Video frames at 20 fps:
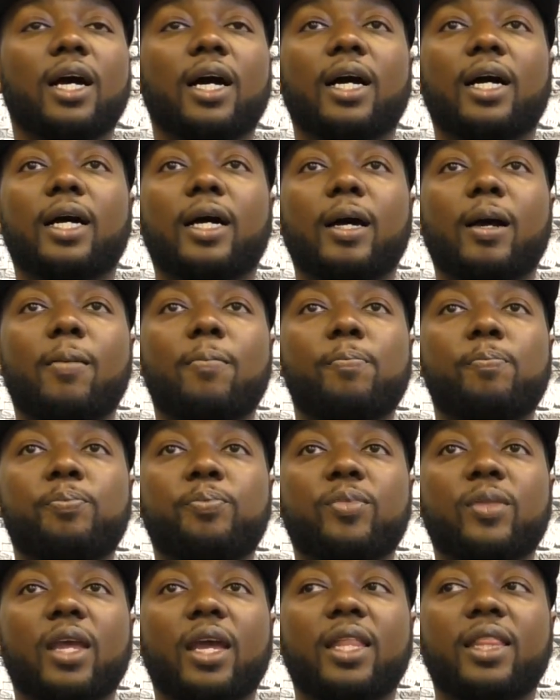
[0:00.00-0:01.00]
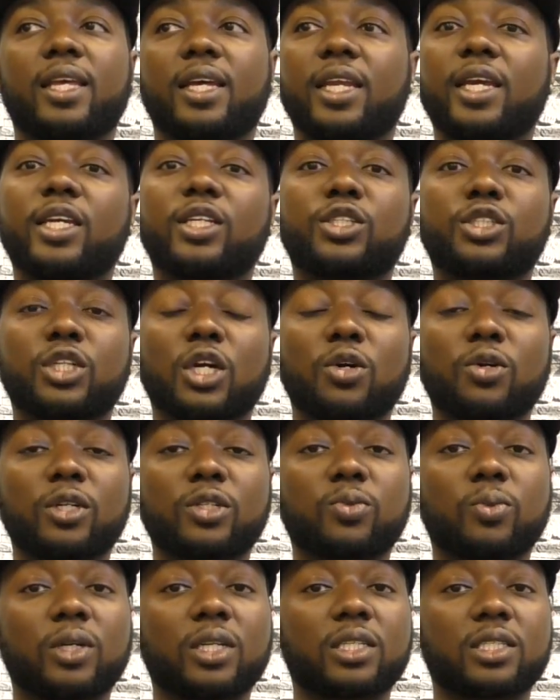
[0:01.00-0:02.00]
Um, and then he has shown
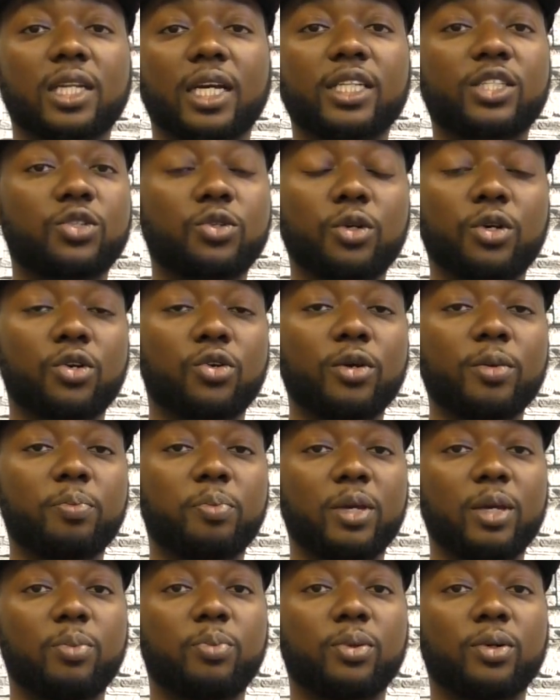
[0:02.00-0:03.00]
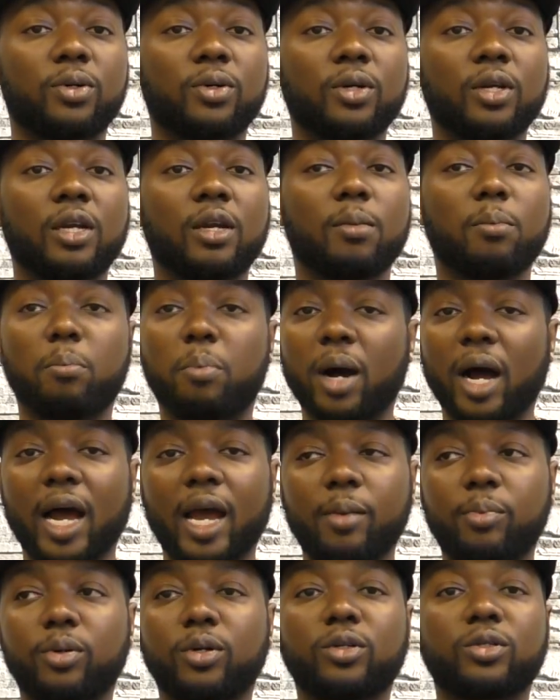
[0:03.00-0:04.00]
us what it's like to equip people
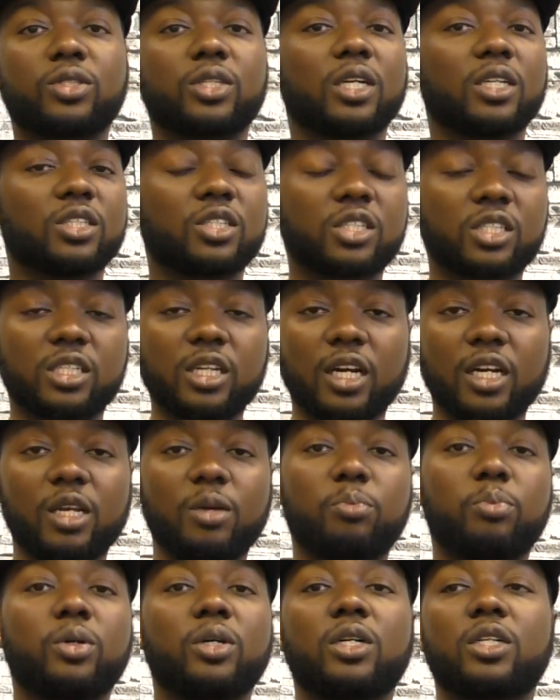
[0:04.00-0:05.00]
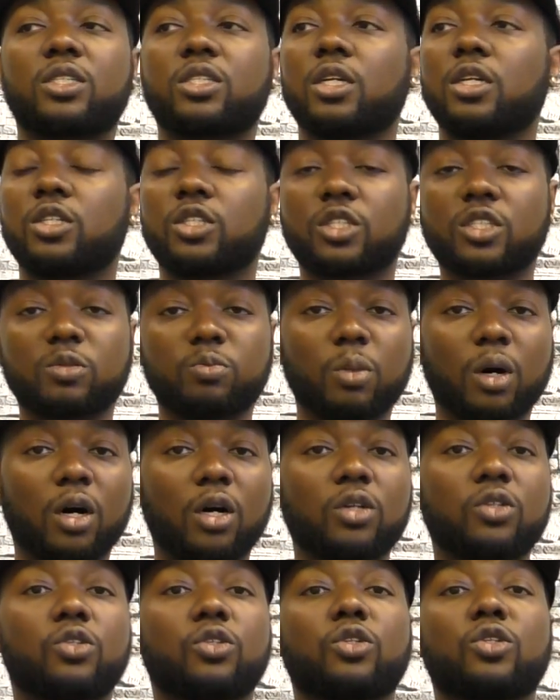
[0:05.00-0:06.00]
Bibles, study books,
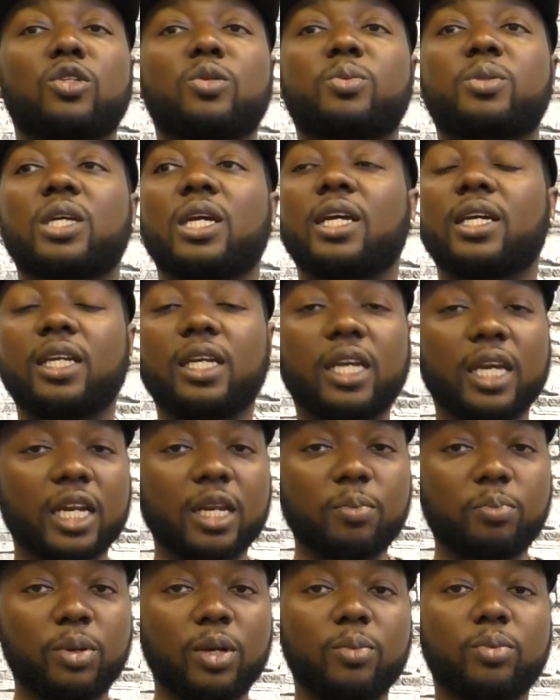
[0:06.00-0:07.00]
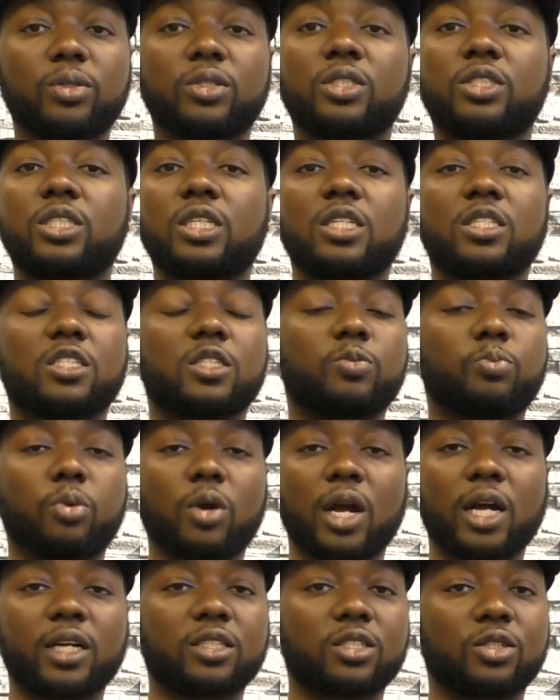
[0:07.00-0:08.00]
small groups, getting people to Jesus,
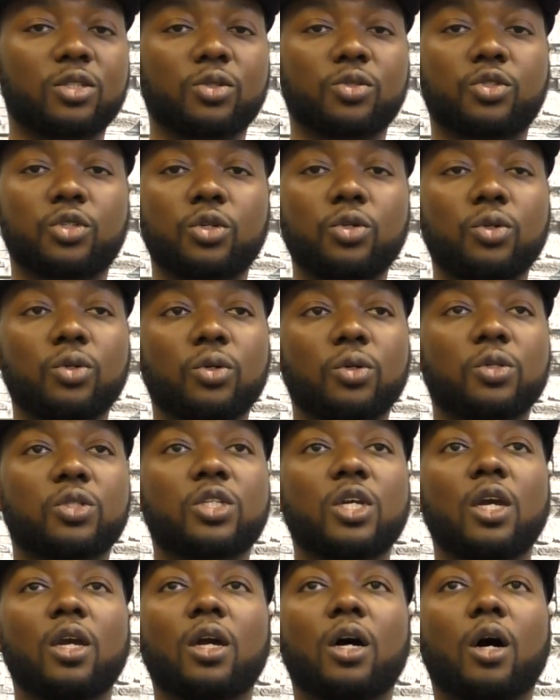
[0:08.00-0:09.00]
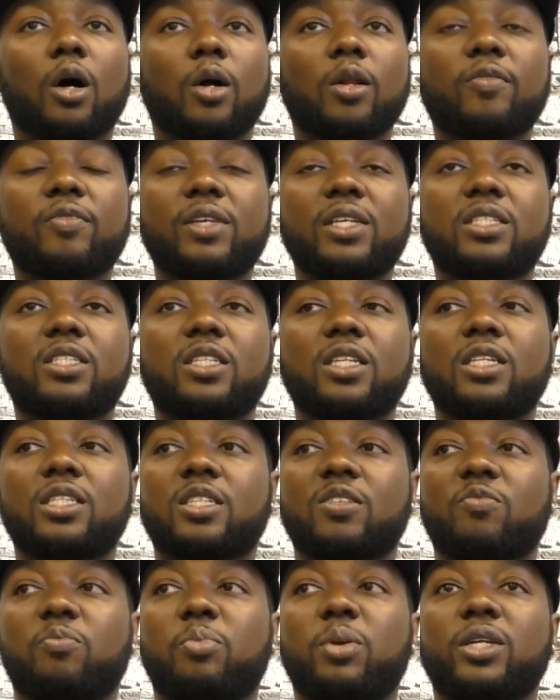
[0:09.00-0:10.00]
practical tools. All of these things
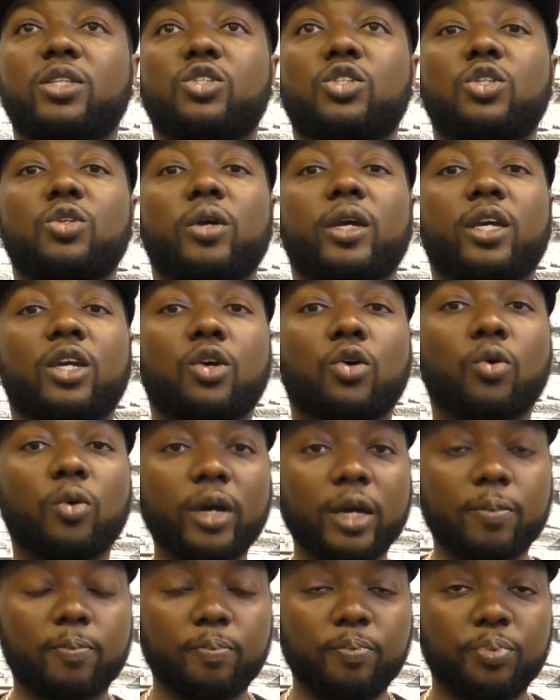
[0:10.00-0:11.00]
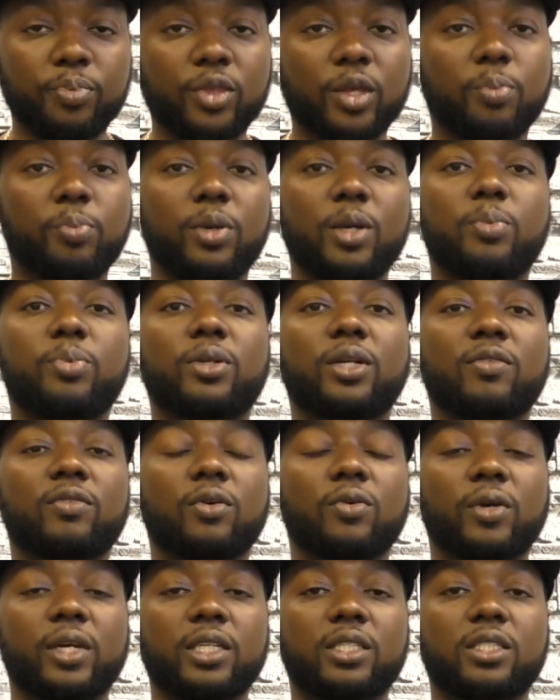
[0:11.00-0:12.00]
have been to equip the people of
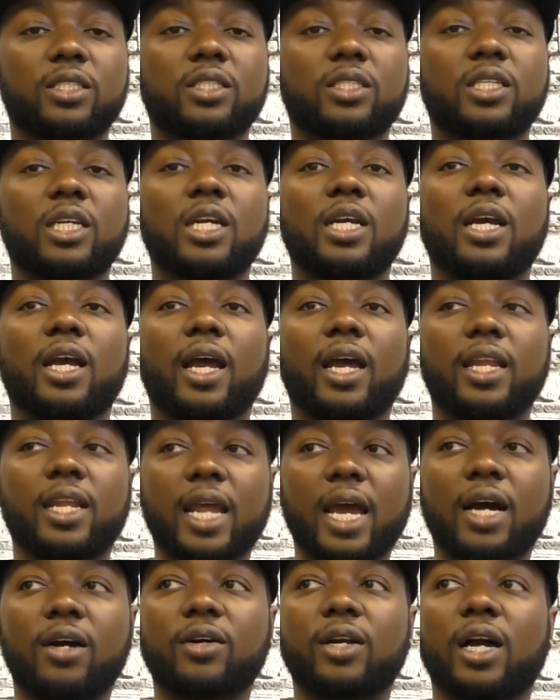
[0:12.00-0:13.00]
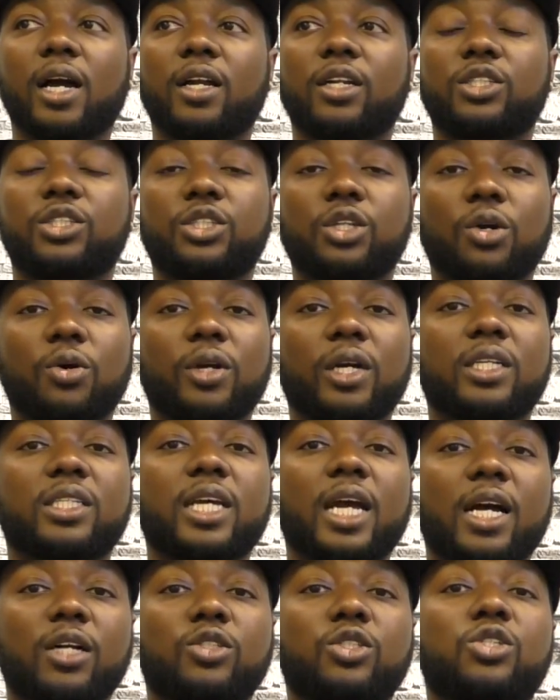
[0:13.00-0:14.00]
Oasis. And now God is showing us
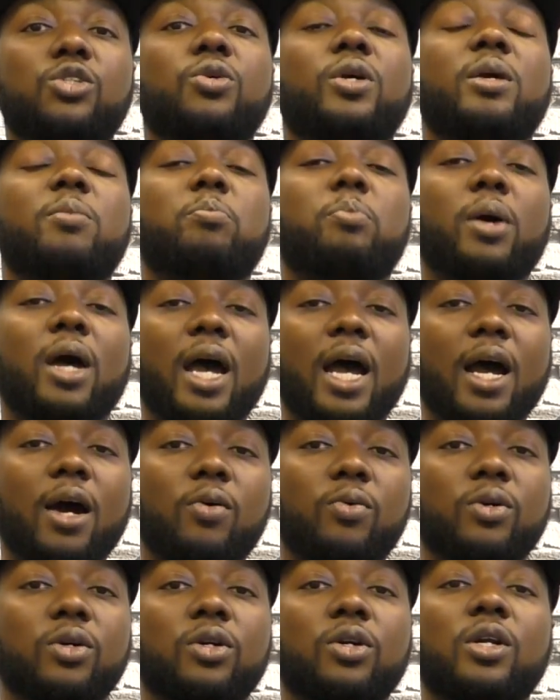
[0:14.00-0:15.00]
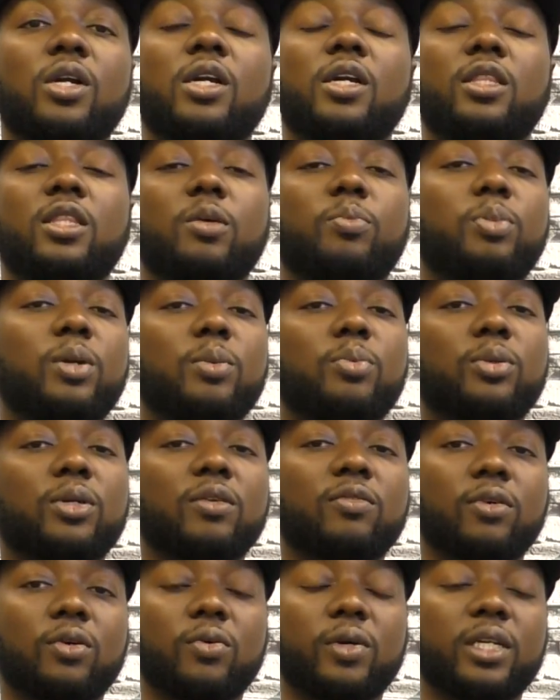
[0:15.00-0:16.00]
how to empower the people
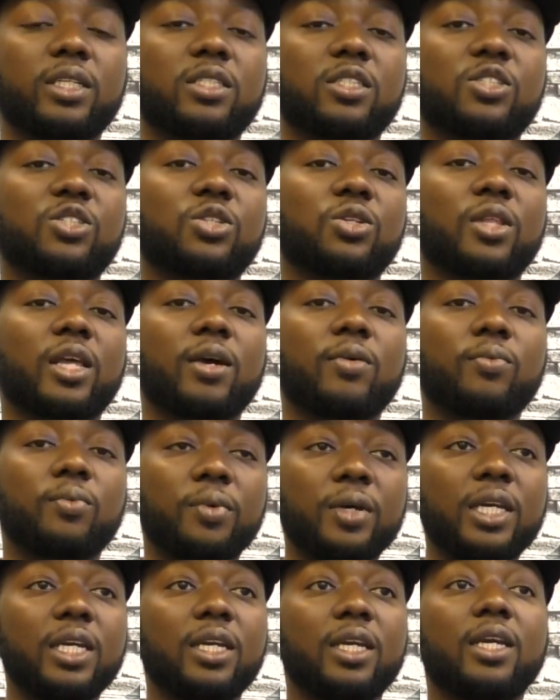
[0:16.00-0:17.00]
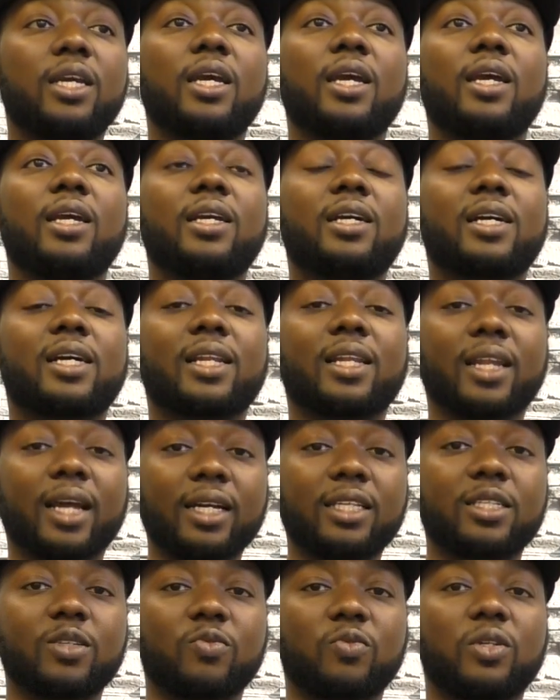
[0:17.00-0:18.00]
of Oasis so that we
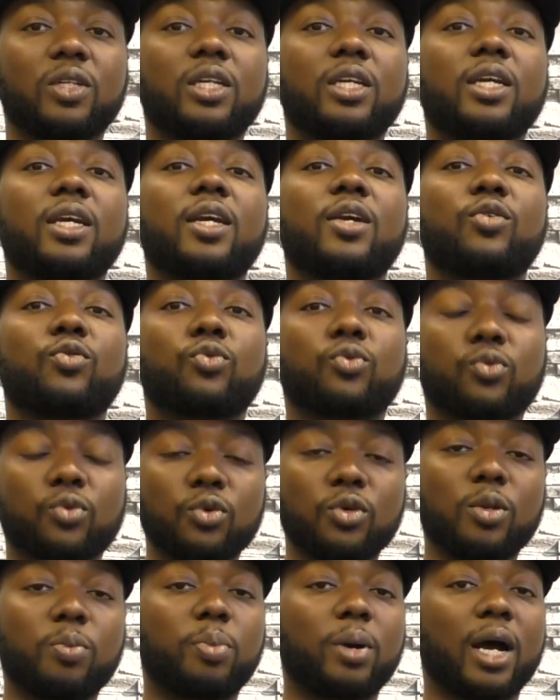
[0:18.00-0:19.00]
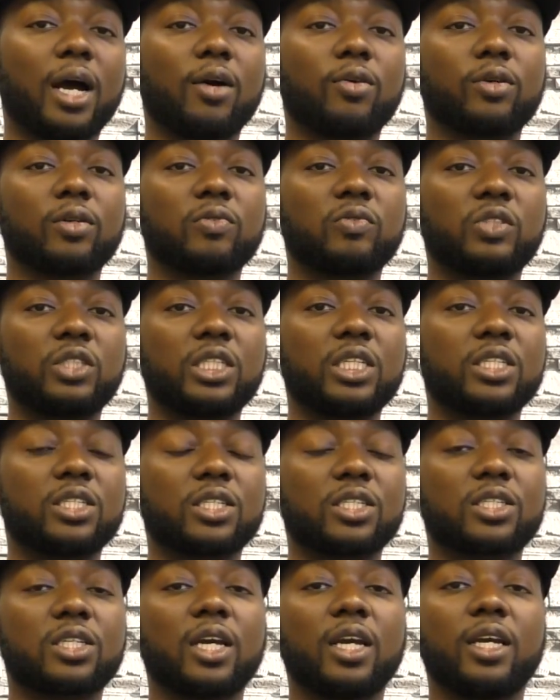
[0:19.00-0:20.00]
collectively through the power of
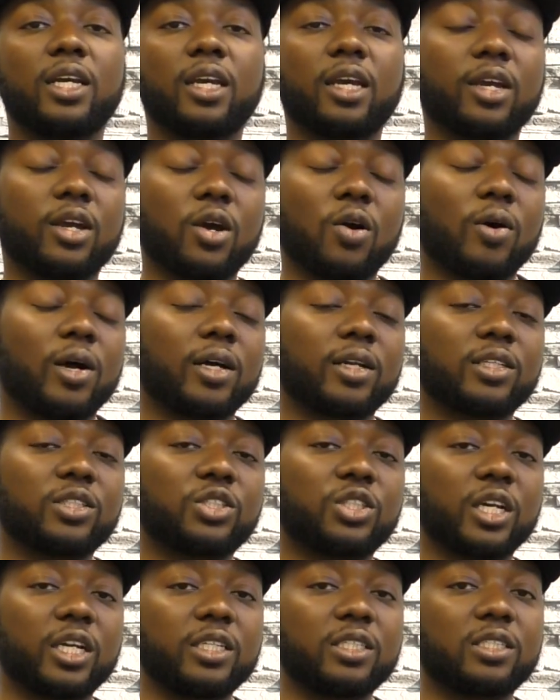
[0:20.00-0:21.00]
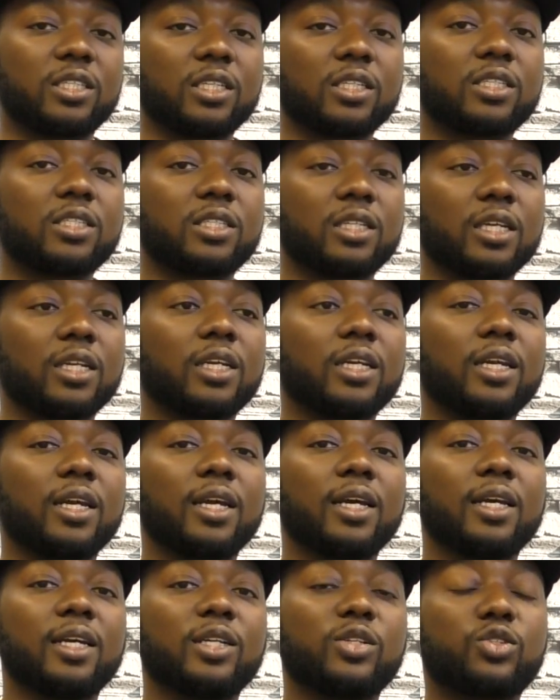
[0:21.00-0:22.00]
Jesus, can go out and change this city.
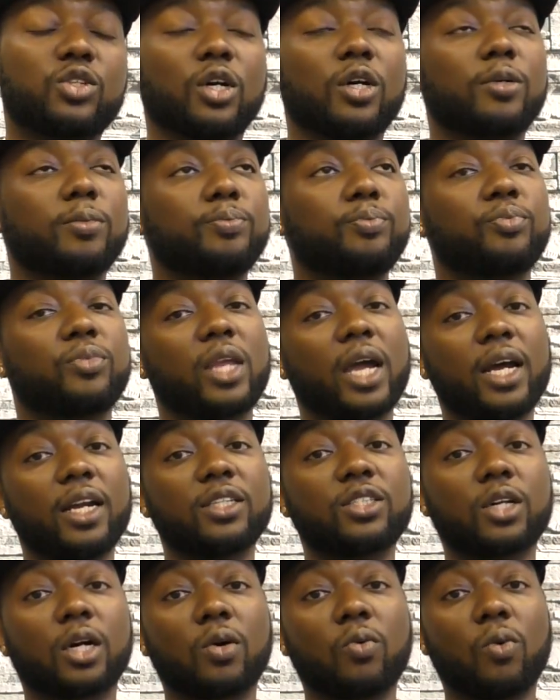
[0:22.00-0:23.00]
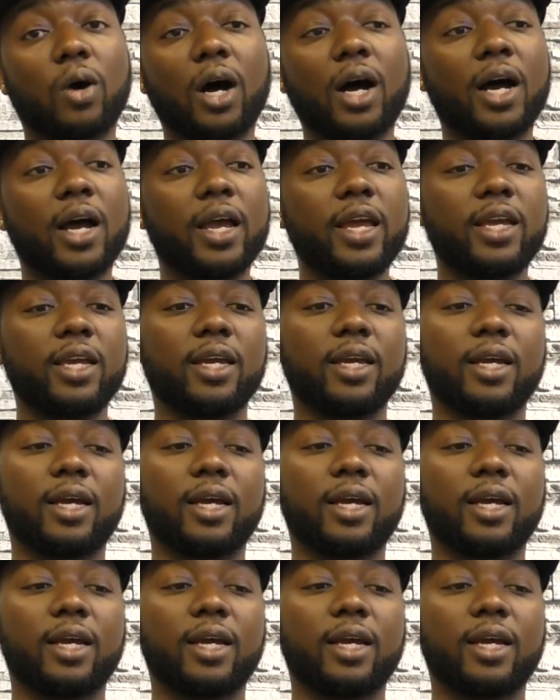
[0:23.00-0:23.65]
So that is our why.